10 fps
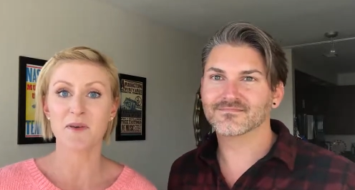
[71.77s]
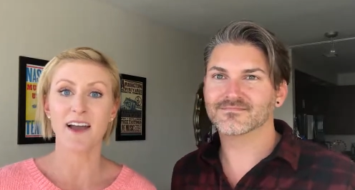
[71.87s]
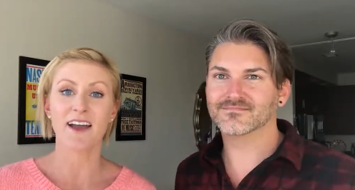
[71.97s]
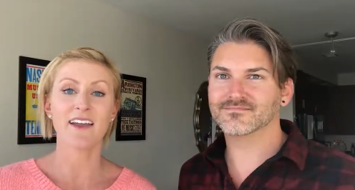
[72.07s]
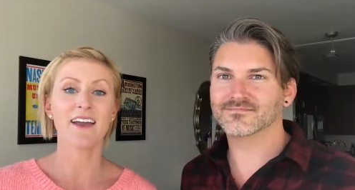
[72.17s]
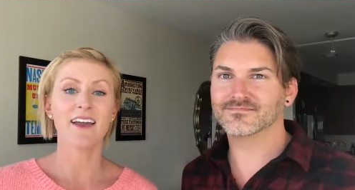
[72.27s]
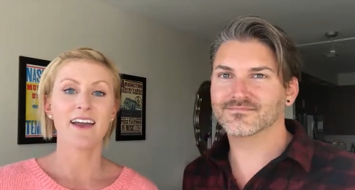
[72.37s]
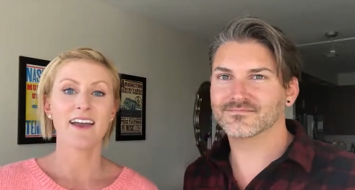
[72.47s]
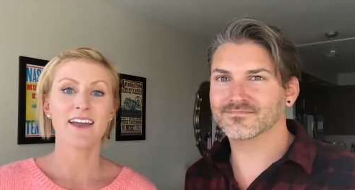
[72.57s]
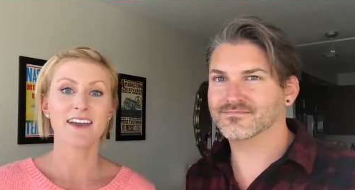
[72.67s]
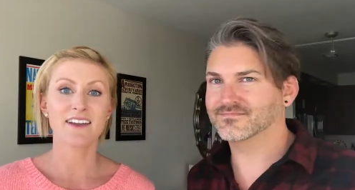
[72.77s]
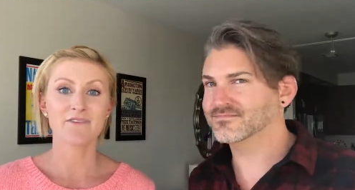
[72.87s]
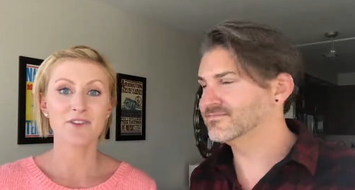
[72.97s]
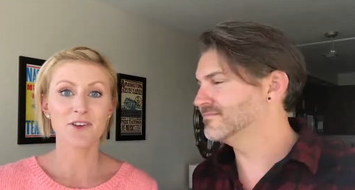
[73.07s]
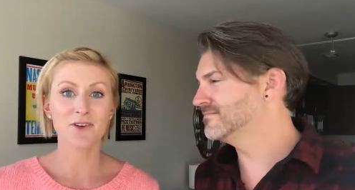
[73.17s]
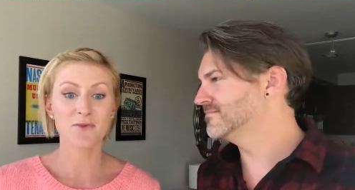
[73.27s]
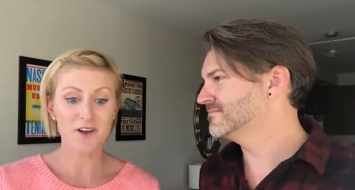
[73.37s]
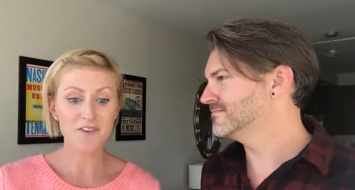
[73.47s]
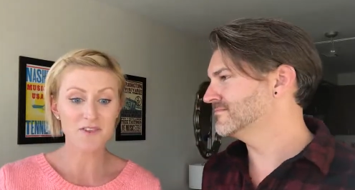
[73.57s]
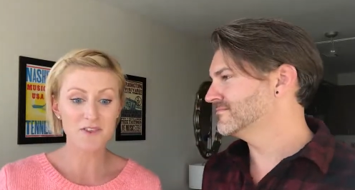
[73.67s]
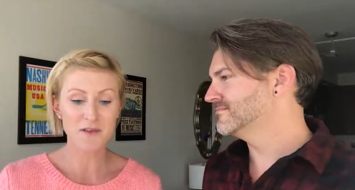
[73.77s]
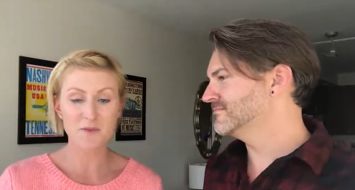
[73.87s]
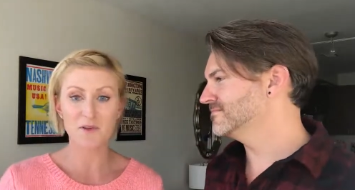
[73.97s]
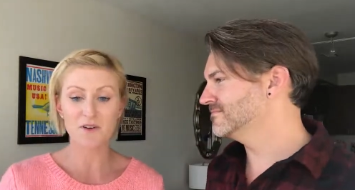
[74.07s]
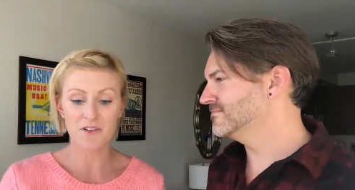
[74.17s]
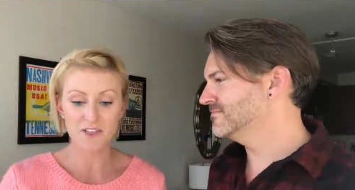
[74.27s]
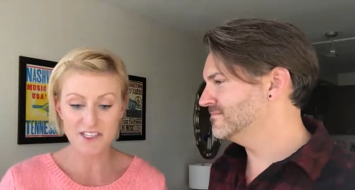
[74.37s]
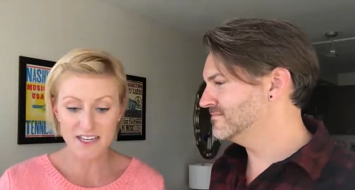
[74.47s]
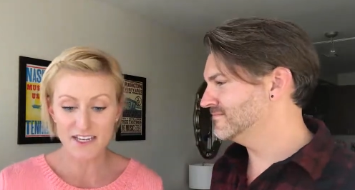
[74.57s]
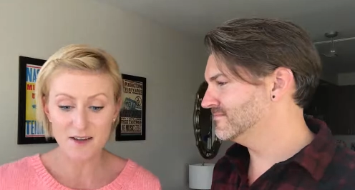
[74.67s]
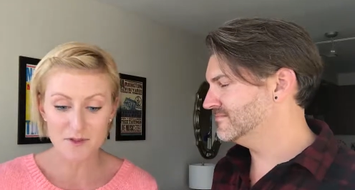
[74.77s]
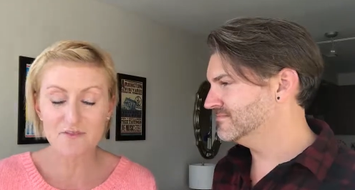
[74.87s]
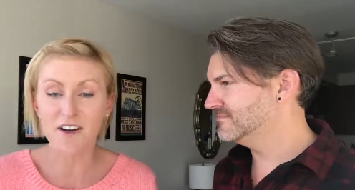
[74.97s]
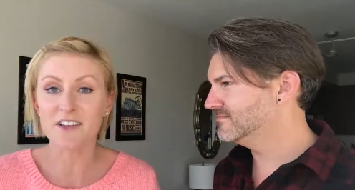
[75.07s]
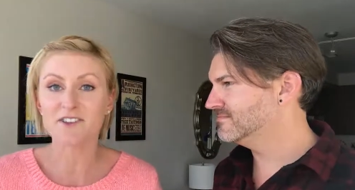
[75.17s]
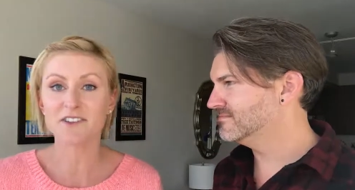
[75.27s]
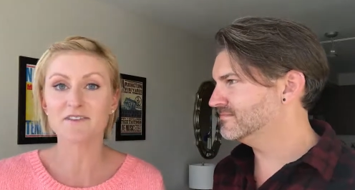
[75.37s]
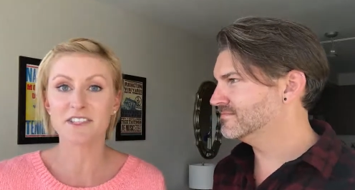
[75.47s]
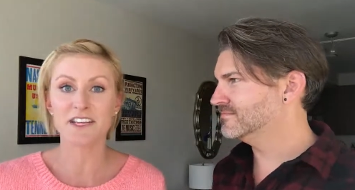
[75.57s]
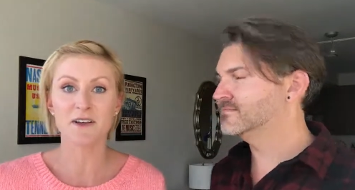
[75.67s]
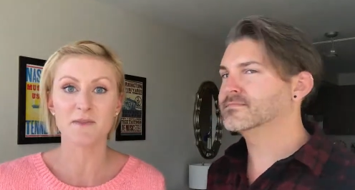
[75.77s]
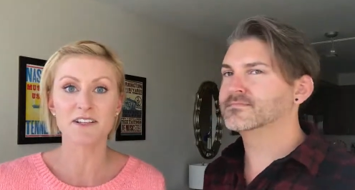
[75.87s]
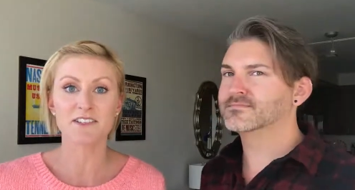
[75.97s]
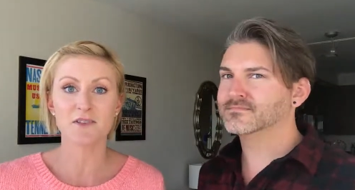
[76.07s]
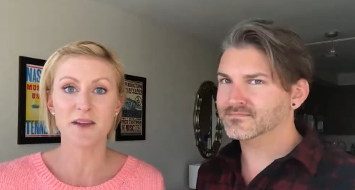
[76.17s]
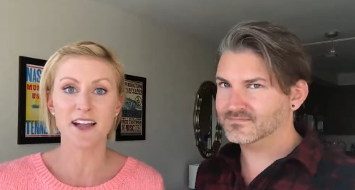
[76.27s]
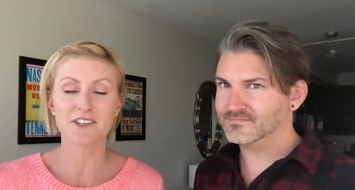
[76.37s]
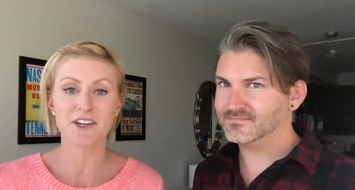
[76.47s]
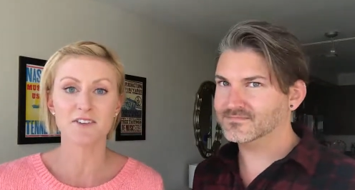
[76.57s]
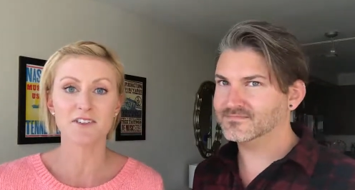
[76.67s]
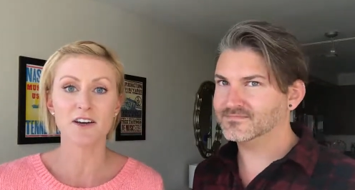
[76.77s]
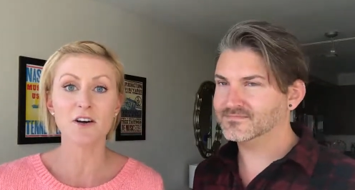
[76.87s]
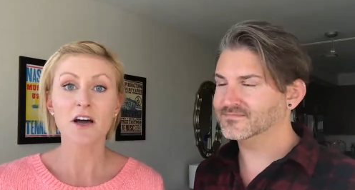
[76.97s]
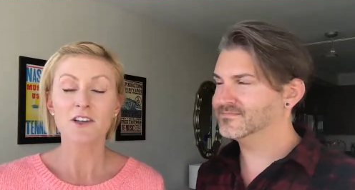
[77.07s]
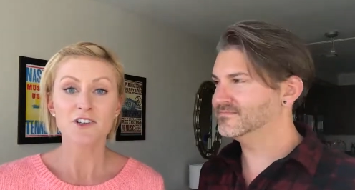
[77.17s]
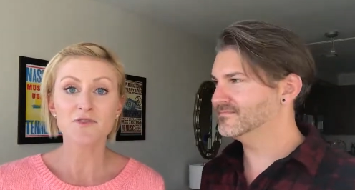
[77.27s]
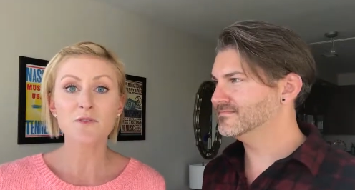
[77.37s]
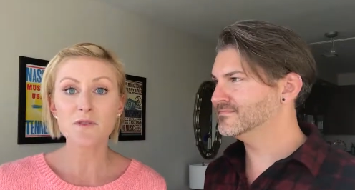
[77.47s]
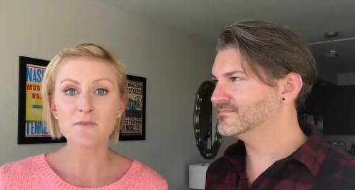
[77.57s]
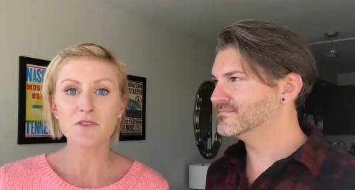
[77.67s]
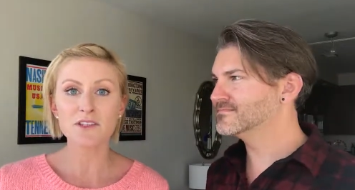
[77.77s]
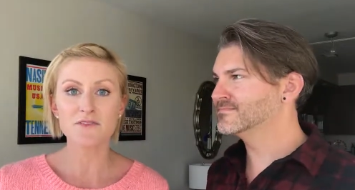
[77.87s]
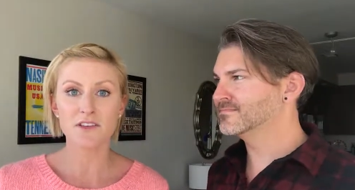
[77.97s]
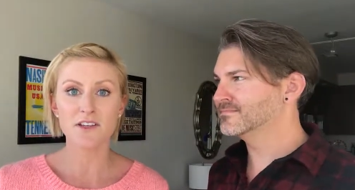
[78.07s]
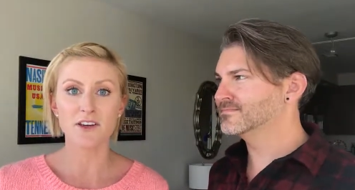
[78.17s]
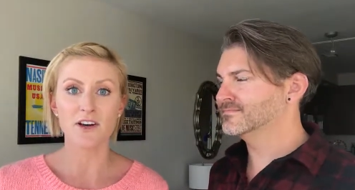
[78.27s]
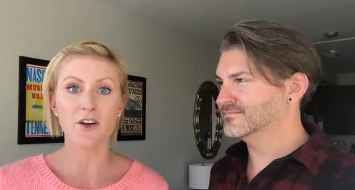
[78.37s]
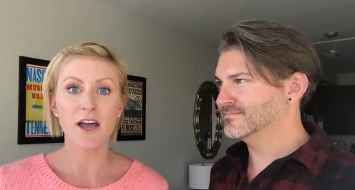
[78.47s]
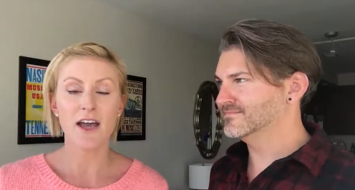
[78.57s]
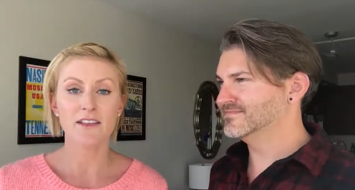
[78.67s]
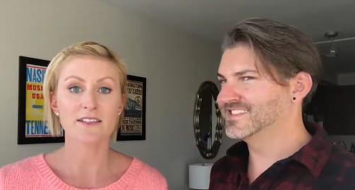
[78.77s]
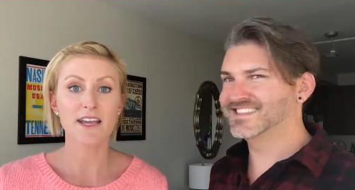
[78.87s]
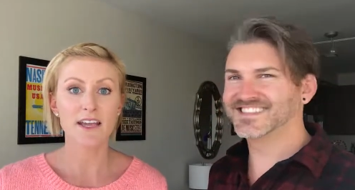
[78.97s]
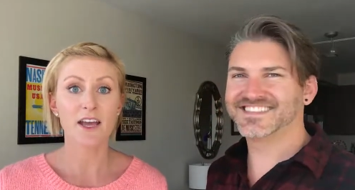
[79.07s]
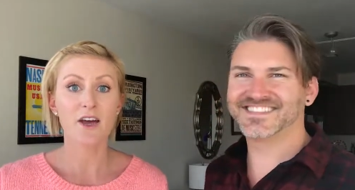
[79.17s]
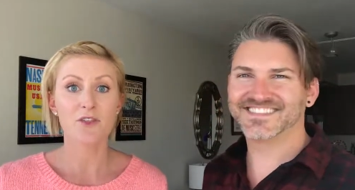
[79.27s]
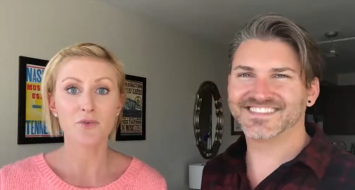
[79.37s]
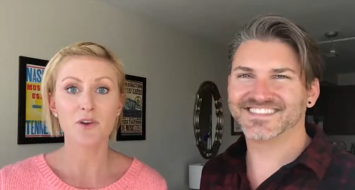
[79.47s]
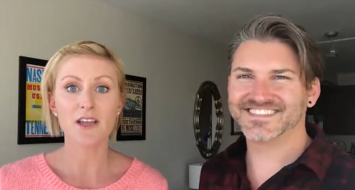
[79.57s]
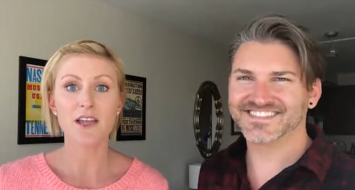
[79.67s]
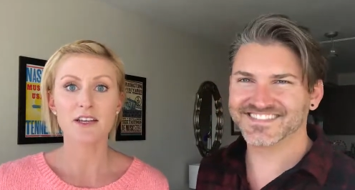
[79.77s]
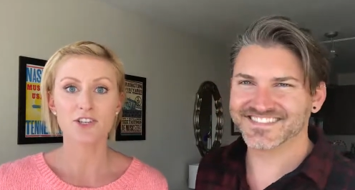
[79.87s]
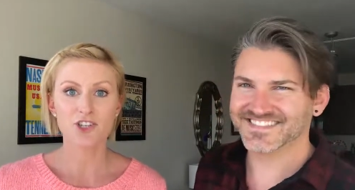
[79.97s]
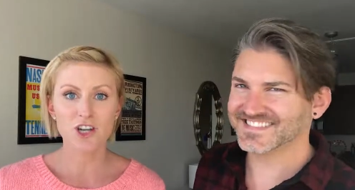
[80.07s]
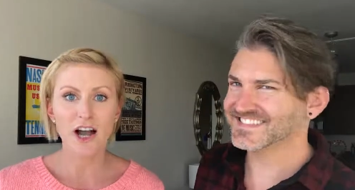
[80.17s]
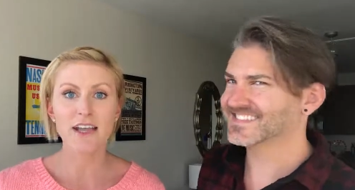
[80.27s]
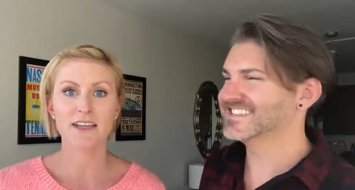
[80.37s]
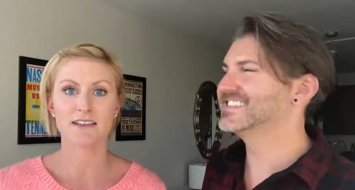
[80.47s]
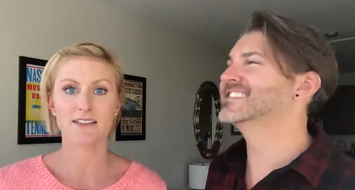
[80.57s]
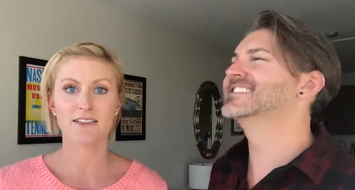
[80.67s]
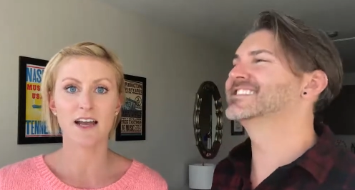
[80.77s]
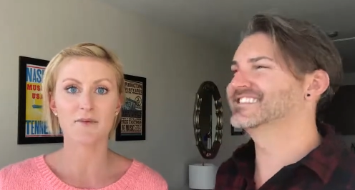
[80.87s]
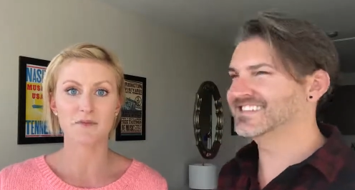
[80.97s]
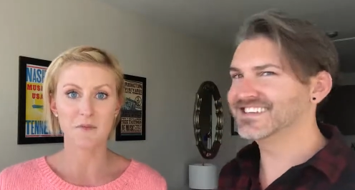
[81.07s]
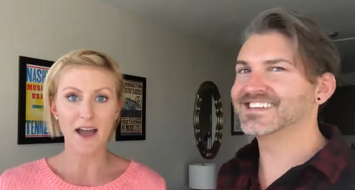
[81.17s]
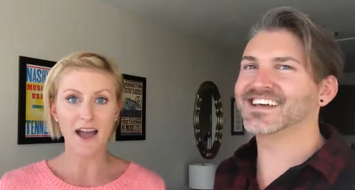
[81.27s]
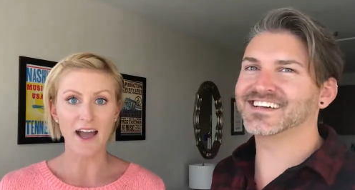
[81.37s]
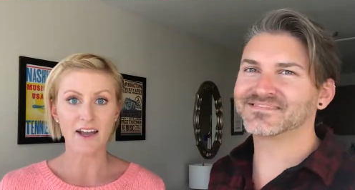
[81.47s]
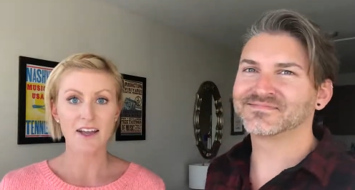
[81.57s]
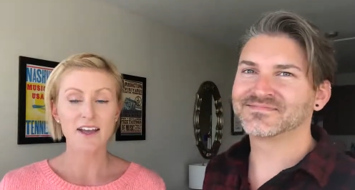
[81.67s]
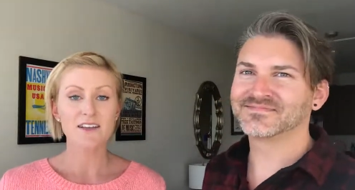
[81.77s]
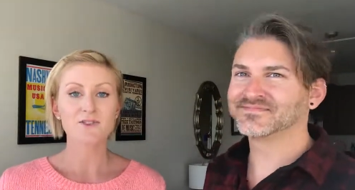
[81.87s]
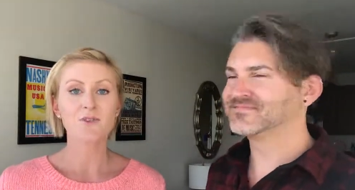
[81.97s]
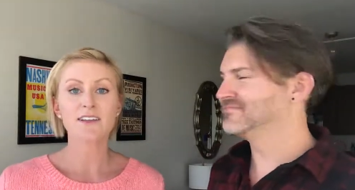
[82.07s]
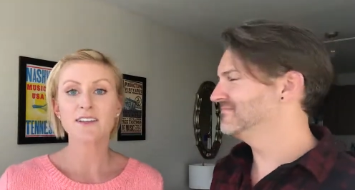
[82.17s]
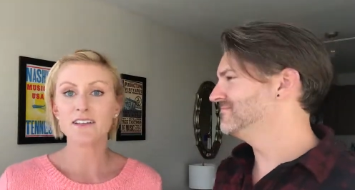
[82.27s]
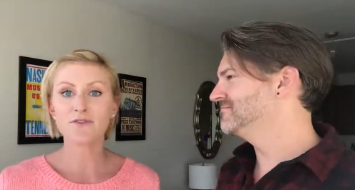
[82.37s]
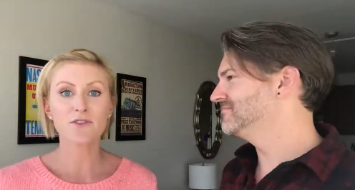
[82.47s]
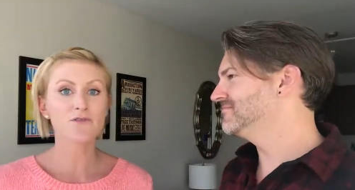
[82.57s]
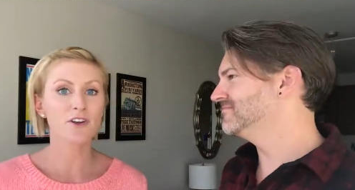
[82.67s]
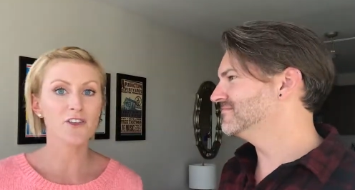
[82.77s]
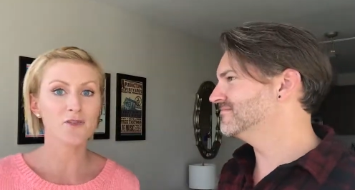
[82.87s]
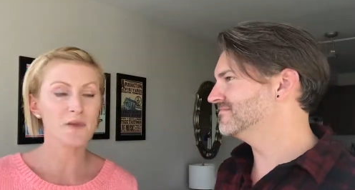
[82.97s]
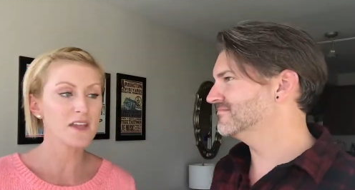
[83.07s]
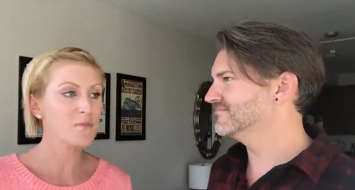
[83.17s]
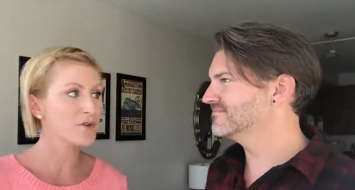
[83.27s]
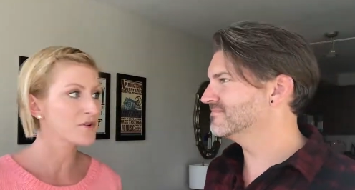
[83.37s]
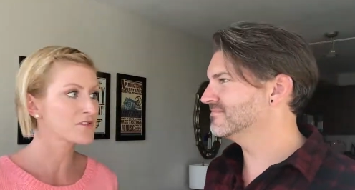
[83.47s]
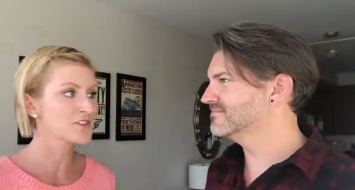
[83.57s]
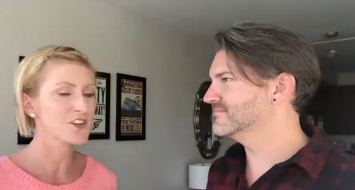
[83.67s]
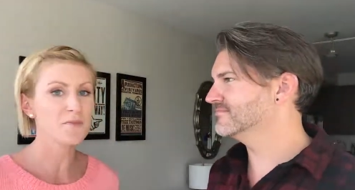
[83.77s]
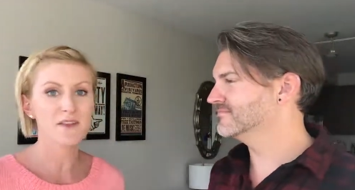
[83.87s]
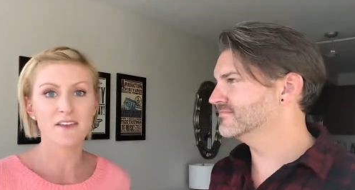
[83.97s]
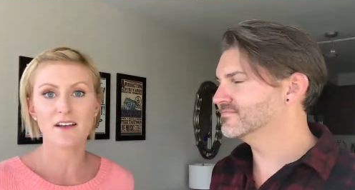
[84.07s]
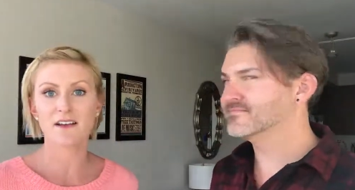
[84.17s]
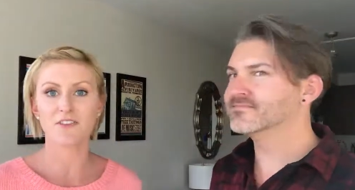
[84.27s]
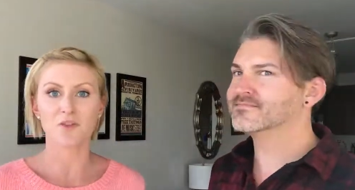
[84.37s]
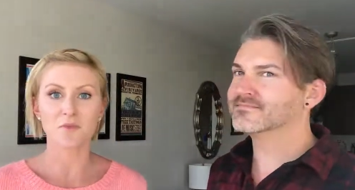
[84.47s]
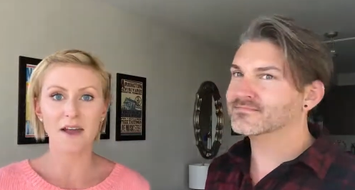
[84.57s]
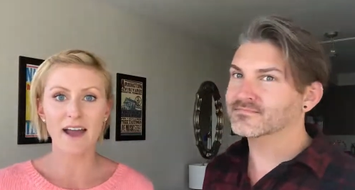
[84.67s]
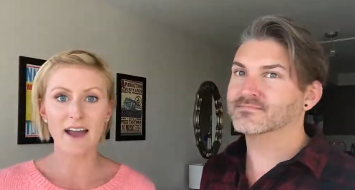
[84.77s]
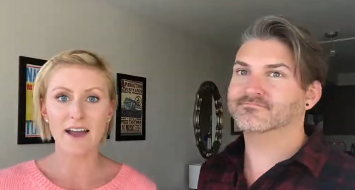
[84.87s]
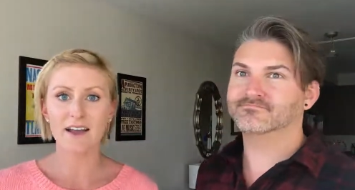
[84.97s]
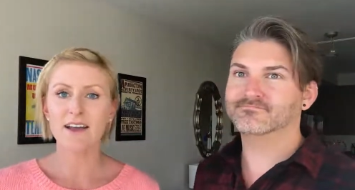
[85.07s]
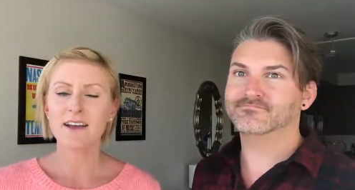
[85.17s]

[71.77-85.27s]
Speaker 1: your bag. And if you're one of those people and you're standing up, you find yourself standing up next to the baggage carousel, just remember this video and then take three giant steps back so it can leave room for other people to jump in there and get their bag.